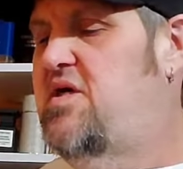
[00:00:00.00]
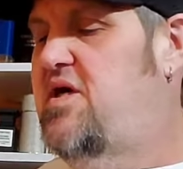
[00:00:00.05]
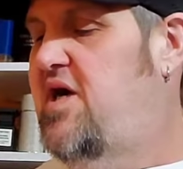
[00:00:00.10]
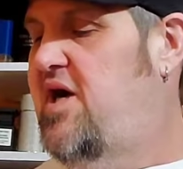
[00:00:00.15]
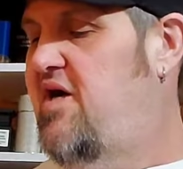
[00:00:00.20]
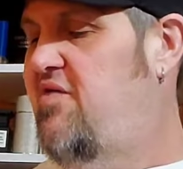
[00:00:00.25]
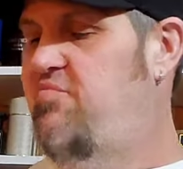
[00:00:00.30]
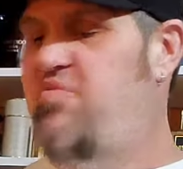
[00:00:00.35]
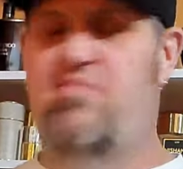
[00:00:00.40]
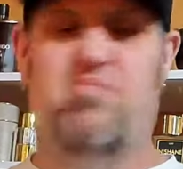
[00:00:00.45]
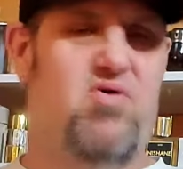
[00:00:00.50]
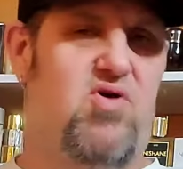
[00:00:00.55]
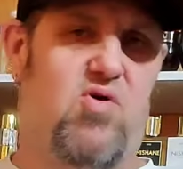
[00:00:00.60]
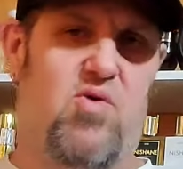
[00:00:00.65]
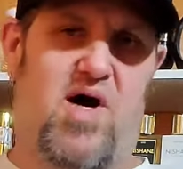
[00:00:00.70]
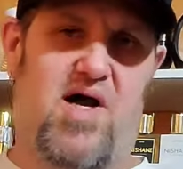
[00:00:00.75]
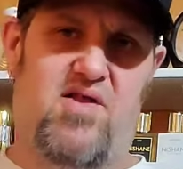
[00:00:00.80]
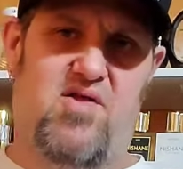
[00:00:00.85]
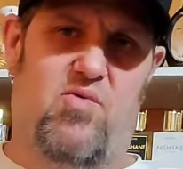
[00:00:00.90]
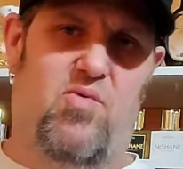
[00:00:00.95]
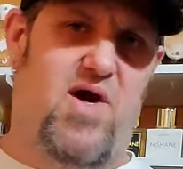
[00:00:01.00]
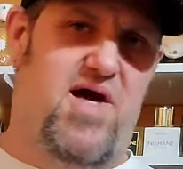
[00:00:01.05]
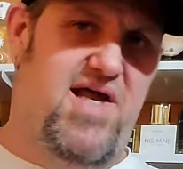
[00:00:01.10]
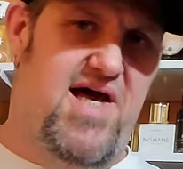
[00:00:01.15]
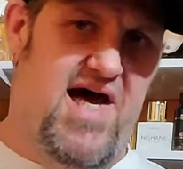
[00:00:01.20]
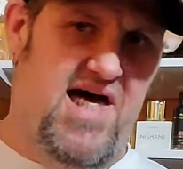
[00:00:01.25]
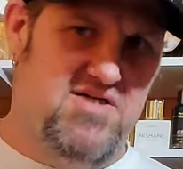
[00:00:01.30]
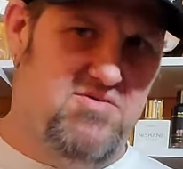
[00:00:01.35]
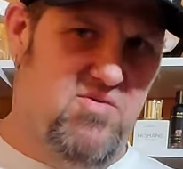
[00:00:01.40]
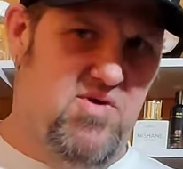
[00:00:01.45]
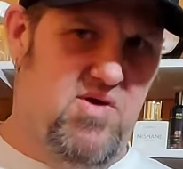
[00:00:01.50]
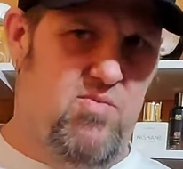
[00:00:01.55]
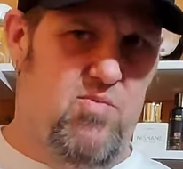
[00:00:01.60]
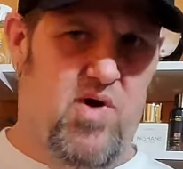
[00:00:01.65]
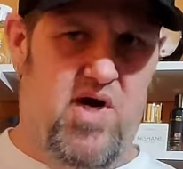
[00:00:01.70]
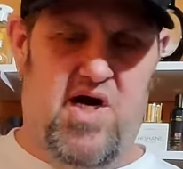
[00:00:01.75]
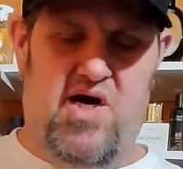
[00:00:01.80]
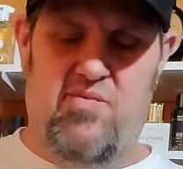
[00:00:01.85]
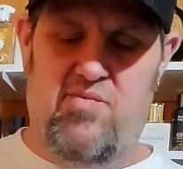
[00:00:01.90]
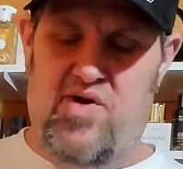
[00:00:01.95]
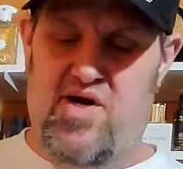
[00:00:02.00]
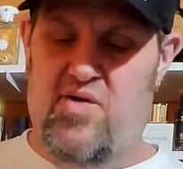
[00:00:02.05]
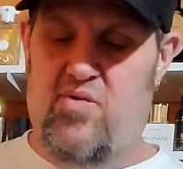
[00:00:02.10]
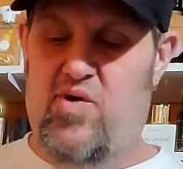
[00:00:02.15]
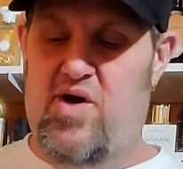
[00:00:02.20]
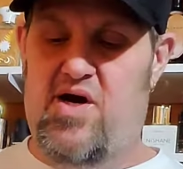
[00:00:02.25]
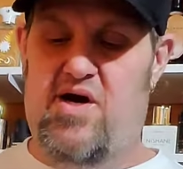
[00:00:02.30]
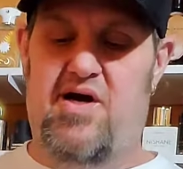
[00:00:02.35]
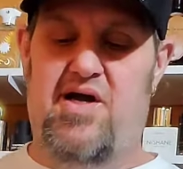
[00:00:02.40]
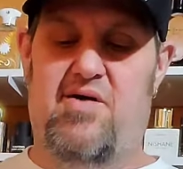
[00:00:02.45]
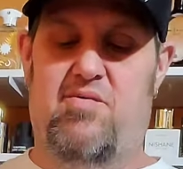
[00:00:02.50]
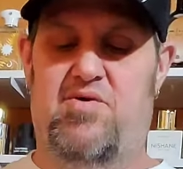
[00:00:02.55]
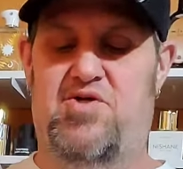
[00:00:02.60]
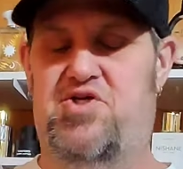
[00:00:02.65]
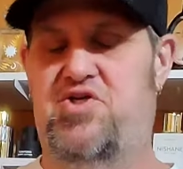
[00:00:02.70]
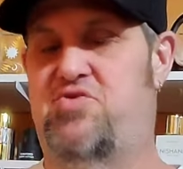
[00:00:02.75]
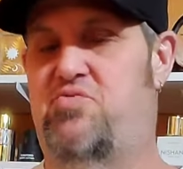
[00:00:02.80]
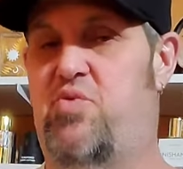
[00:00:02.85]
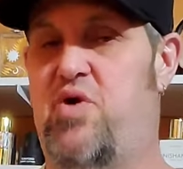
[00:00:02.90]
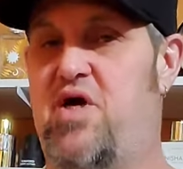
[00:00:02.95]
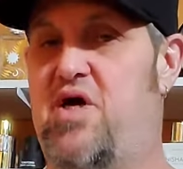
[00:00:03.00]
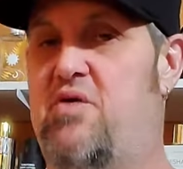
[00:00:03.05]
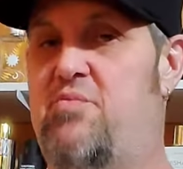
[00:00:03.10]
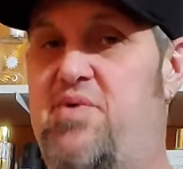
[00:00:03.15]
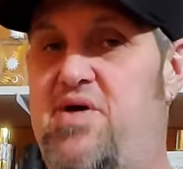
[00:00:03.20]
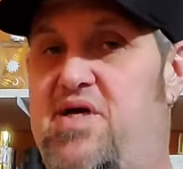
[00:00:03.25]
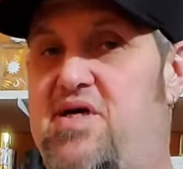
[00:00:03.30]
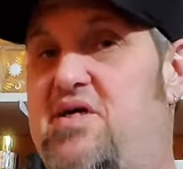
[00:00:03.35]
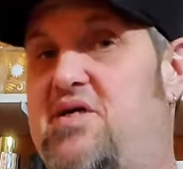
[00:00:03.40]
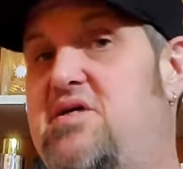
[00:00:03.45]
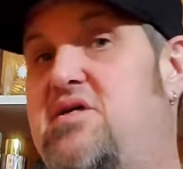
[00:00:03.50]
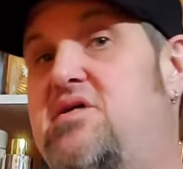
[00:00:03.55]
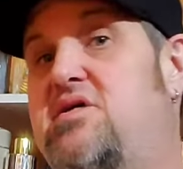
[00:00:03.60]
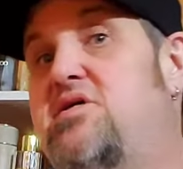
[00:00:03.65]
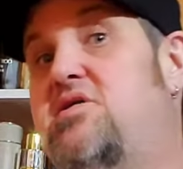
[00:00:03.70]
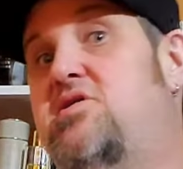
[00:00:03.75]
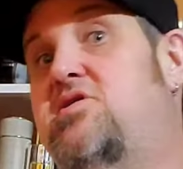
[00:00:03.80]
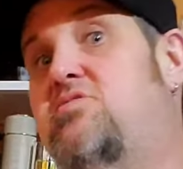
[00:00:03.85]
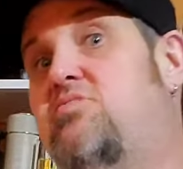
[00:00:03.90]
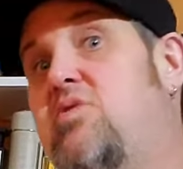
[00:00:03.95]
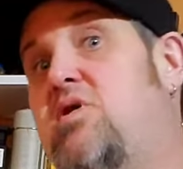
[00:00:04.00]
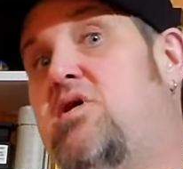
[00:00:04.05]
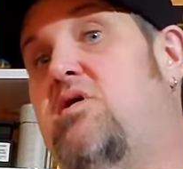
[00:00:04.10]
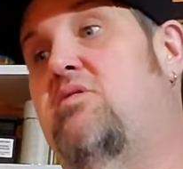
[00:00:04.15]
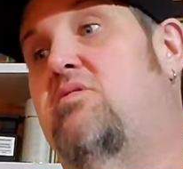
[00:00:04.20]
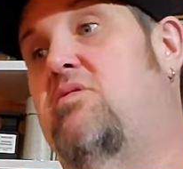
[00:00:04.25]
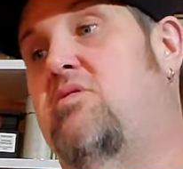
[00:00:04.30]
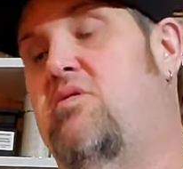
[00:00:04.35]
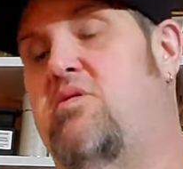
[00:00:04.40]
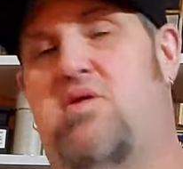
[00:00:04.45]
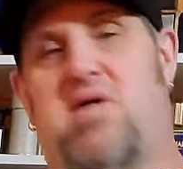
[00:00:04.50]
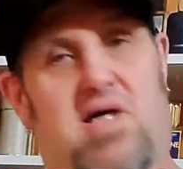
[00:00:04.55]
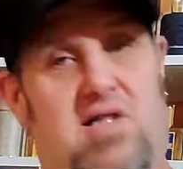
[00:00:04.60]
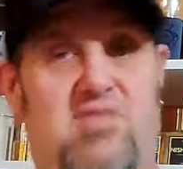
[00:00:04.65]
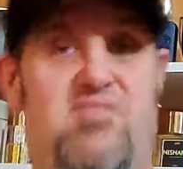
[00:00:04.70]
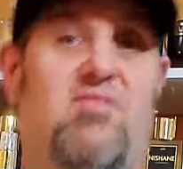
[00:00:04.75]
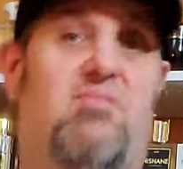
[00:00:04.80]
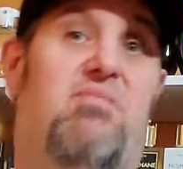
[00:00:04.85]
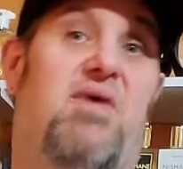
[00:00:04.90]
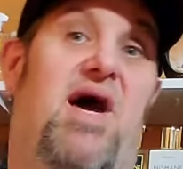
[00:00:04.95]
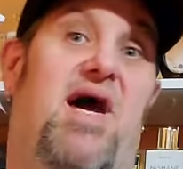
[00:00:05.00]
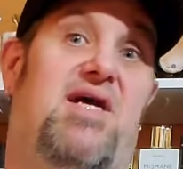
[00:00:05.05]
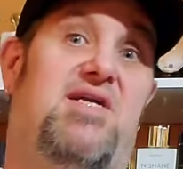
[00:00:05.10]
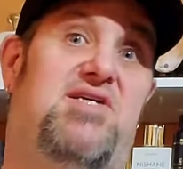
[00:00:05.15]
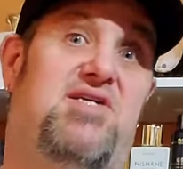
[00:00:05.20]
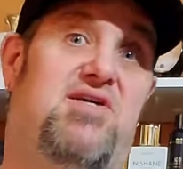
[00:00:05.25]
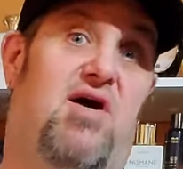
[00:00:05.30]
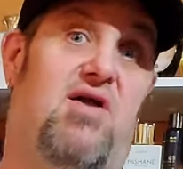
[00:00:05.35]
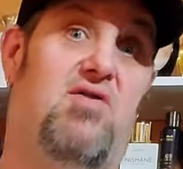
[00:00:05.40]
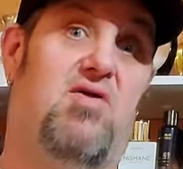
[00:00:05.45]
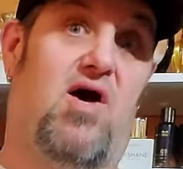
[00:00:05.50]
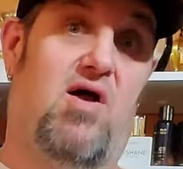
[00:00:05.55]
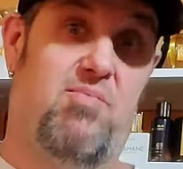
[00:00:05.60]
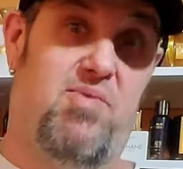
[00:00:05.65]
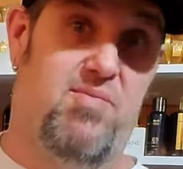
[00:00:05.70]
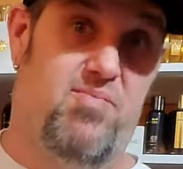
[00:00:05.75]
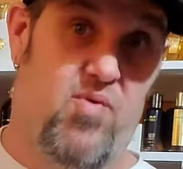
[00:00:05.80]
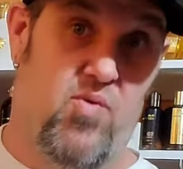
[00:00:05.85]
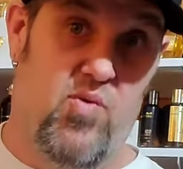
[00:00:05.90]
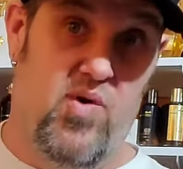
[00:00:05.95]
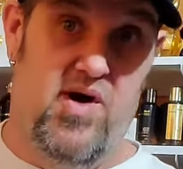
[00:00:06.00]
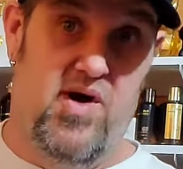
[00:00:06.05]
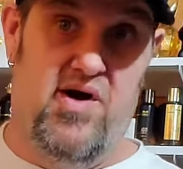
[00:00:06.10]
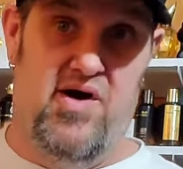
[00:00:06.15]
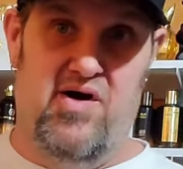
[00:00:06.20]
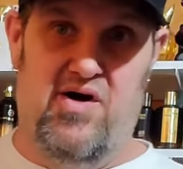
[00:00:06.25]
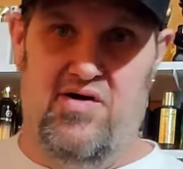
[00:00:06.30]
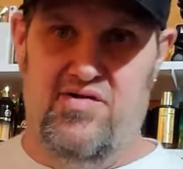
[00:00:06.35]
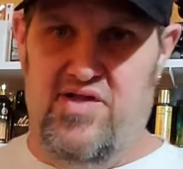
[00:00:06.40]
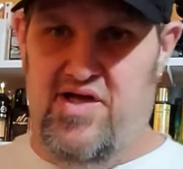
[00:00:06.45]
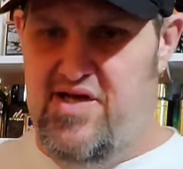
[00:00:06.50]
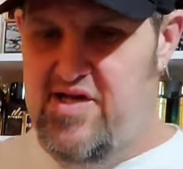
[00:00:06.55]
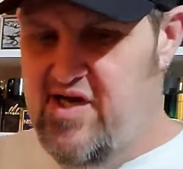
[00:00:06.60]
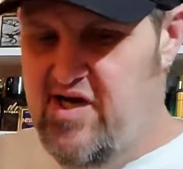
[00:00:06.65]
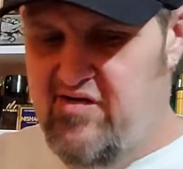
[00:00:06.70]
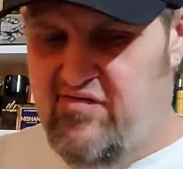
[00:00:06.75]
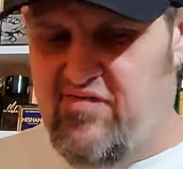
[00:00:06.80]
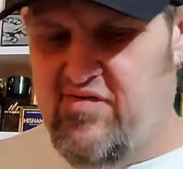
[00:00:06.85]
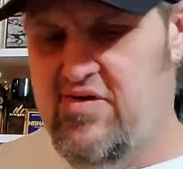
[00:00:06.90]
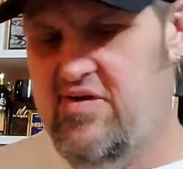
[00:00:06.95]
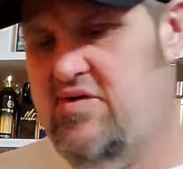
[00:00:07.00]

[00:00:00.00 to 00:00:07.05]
I have people go out of their way to ask me when I'm wearing when I'm wearing it, which is weird because, well, I live in Maine, so not a lot of people wear it, oddly enough.